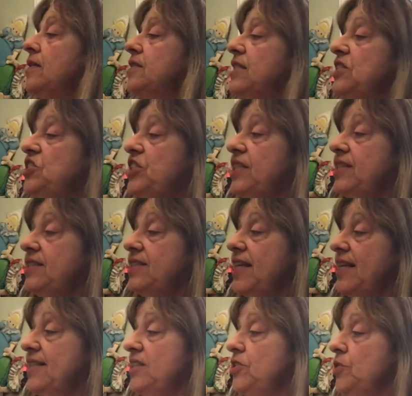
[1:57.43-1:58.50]
Since she
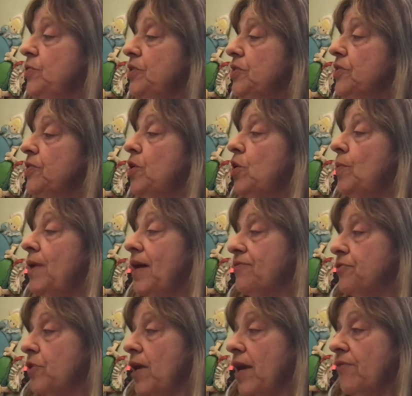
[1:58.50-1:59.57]
intended to return home
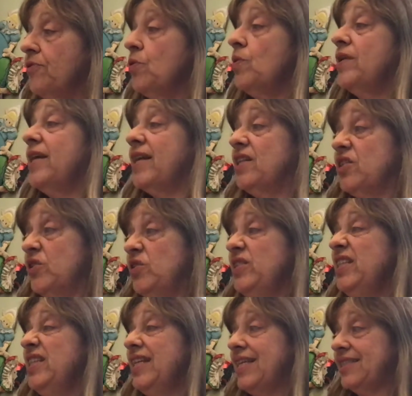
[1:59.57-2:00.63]
after everyone had
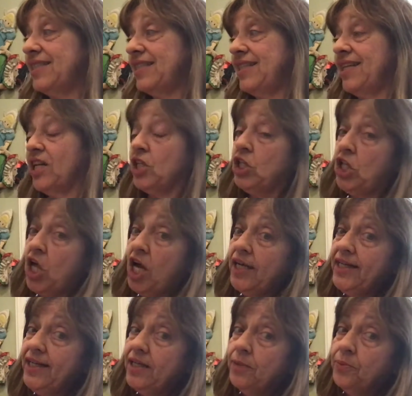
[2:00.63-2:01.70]
learned a lesson in
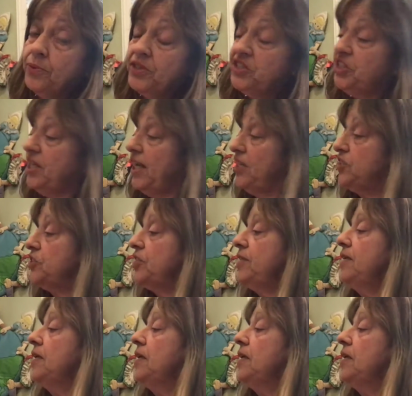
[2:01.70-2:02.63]
Claudia appreciation,